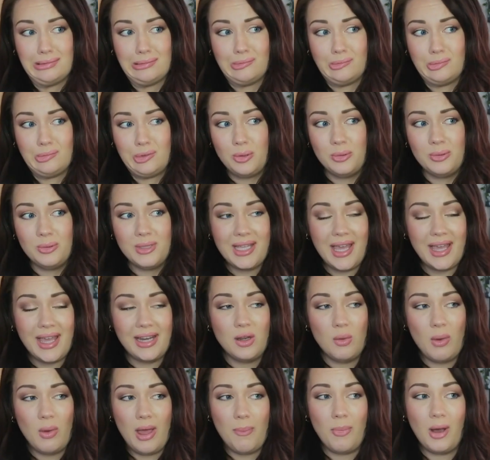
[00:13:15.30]
probably
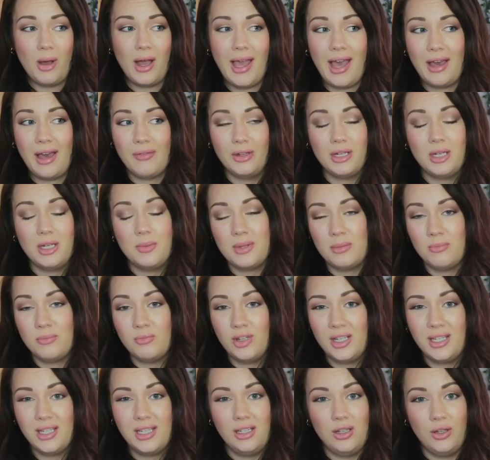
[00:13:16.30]
anywhere, but I have only been
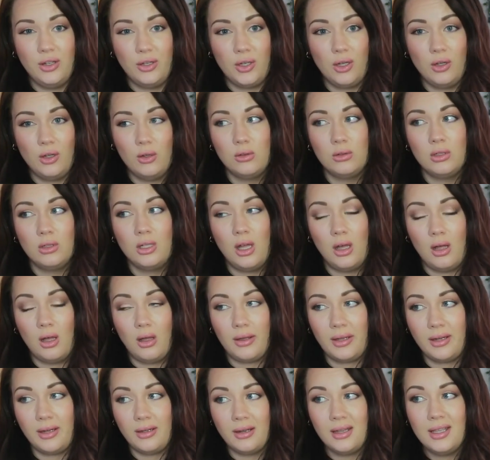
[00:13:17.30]
really looking
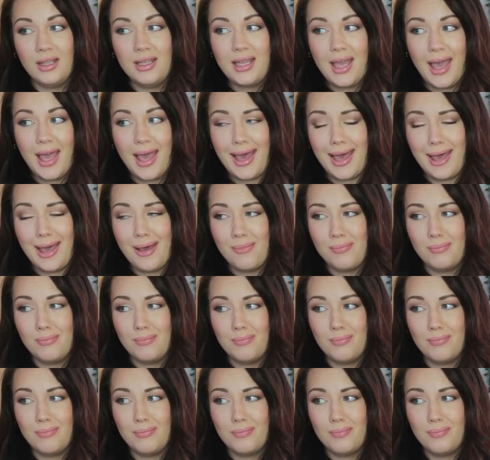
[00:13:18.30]
online.
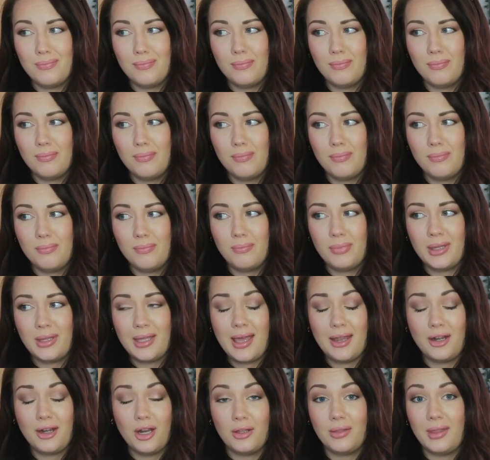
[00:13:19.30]
But
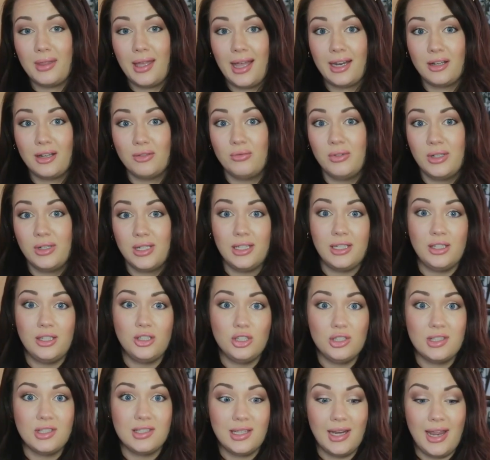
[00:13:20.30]
yeah, no, they had a really
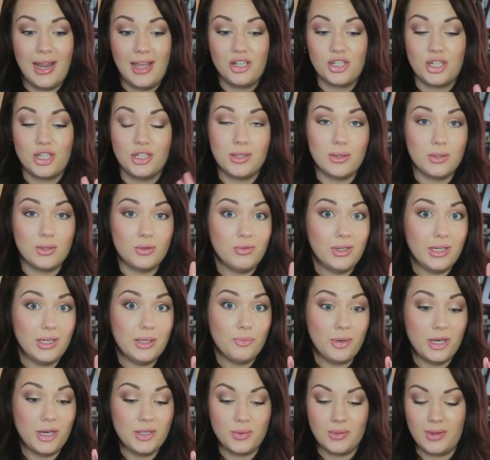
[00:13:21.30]
good selection, so I was really
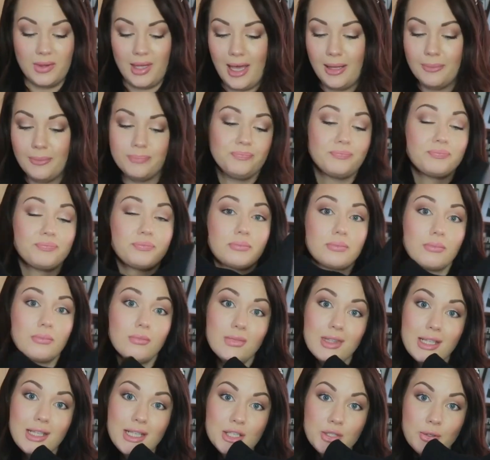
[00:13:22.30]
impressed with that.
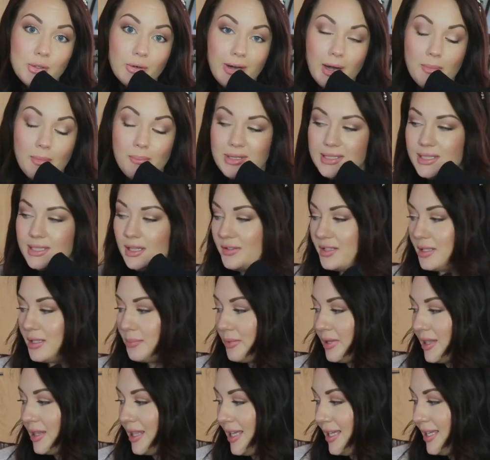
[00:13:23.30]
So I grabbed myself some
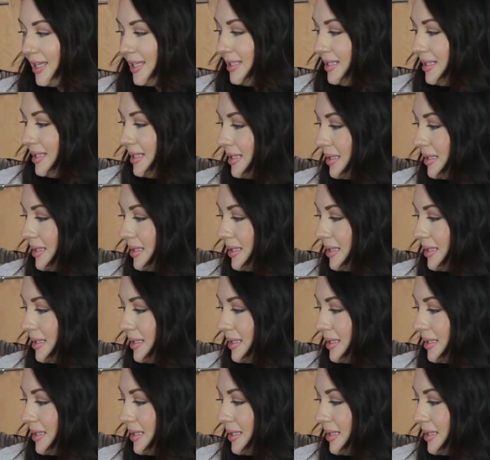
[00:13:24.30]
of these